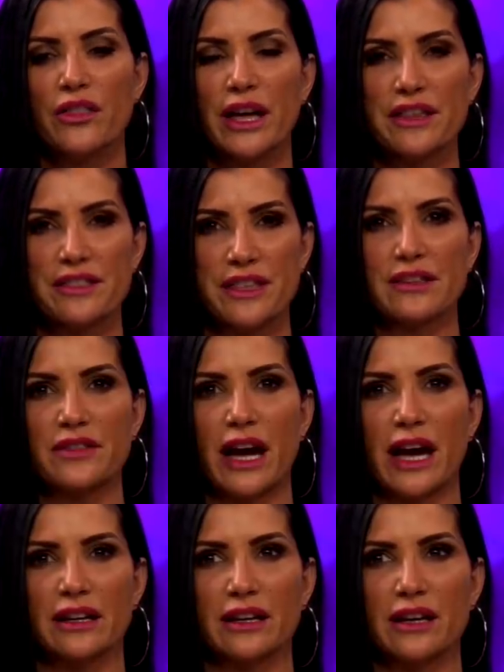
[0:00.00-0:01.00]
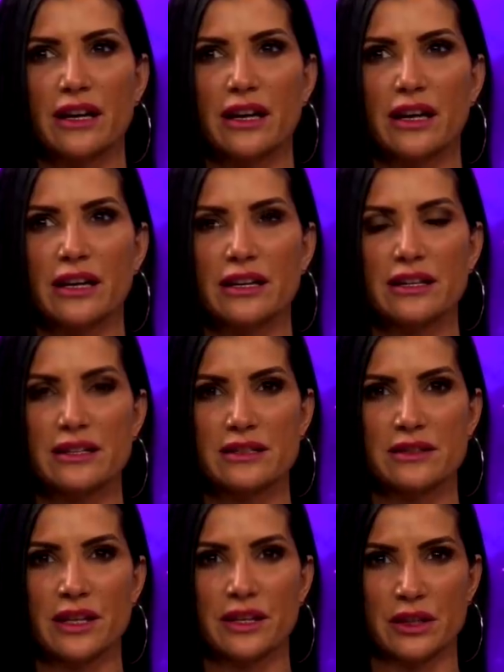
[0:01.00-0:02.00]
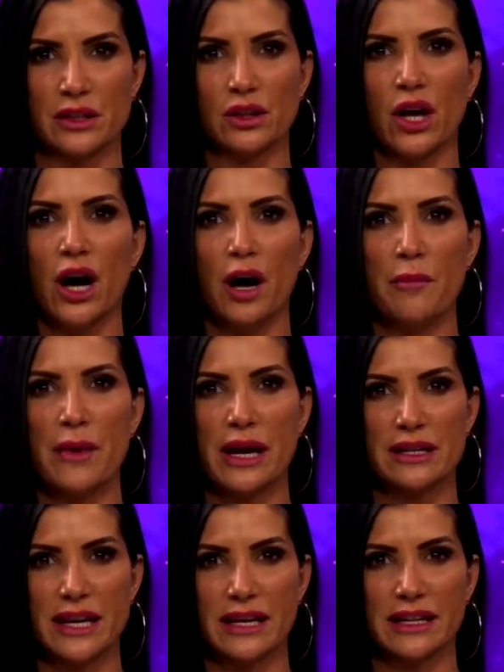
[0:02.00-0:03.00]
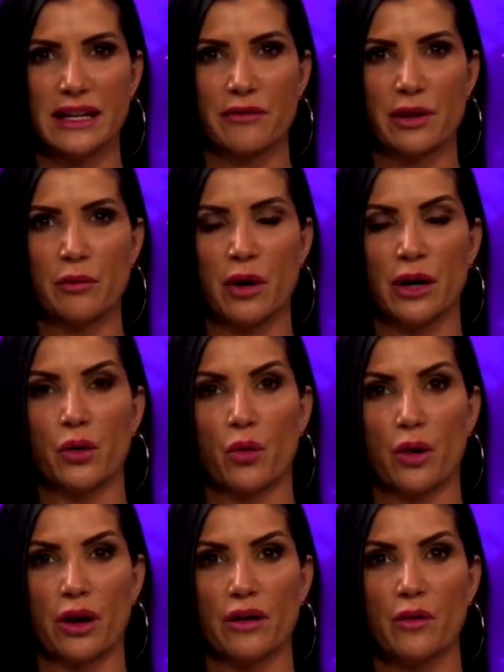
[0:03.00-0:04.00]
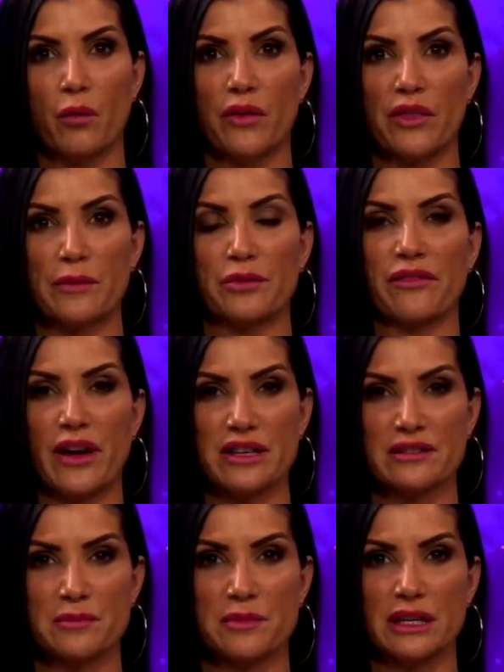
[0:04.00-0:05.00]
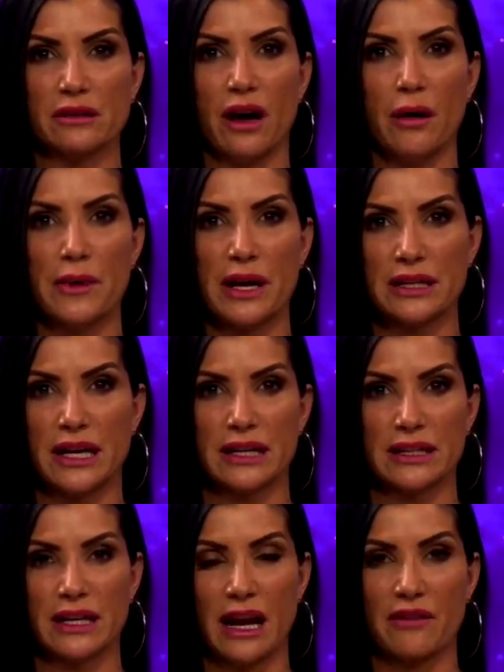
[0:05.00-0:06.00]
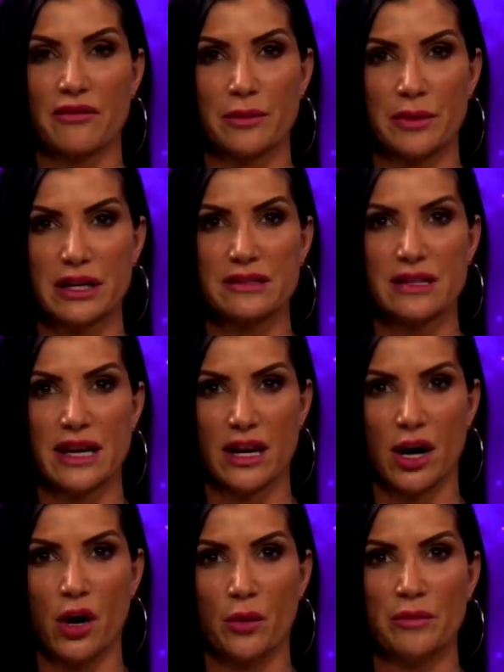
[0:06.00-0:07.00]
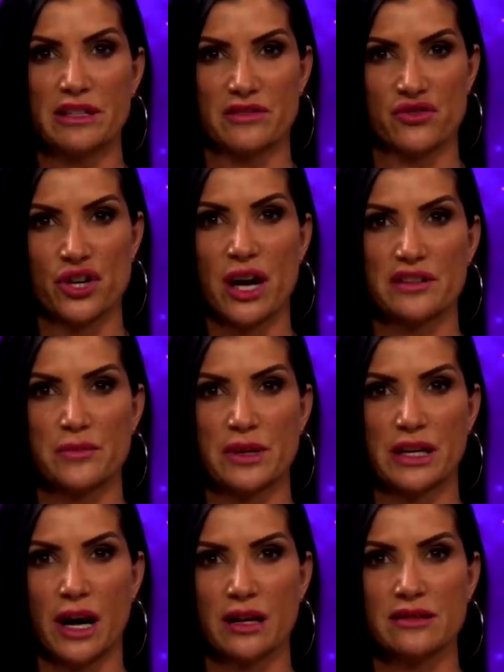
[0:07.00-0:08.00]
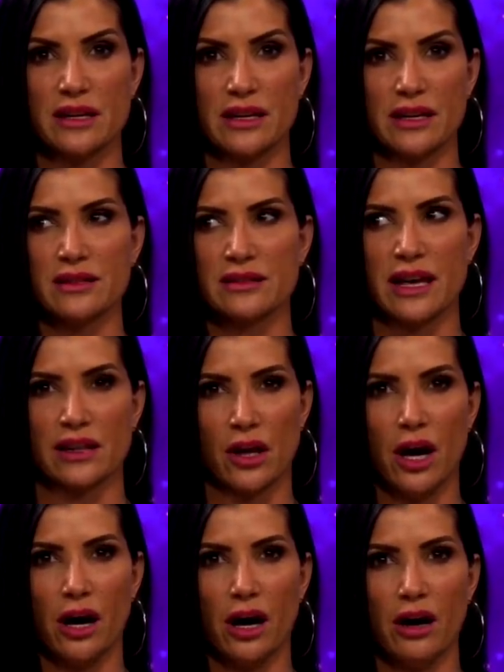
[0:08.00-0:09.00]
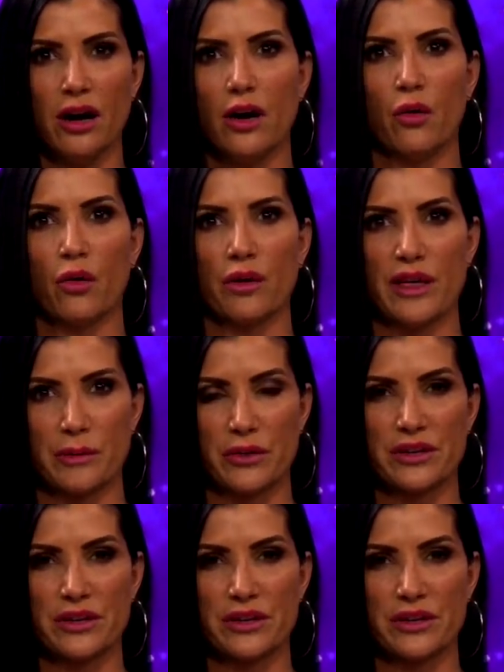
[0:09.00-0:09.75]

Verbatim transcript: They think that it is that the law mandating everyone, or what they profess to be law, mandating that everybody stay home is just because it is a law, or they